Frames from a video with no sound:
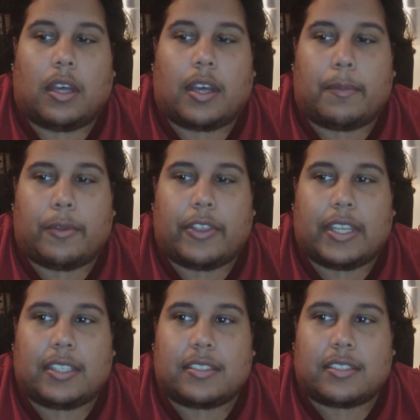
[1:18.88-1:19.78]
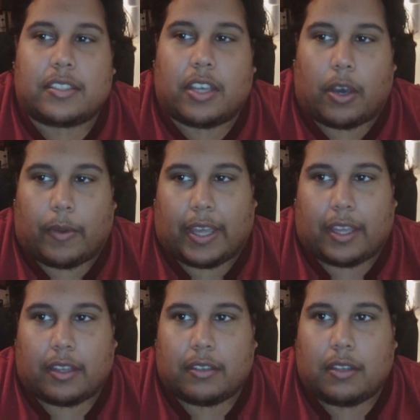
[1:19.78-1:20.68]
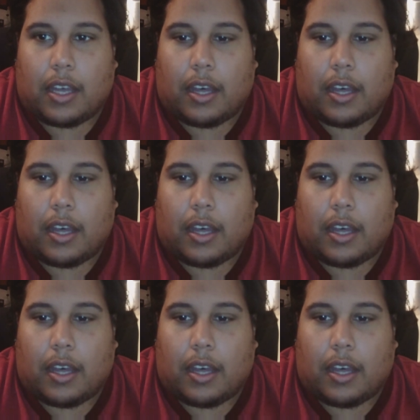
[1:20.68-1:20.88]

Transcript: couple of things going.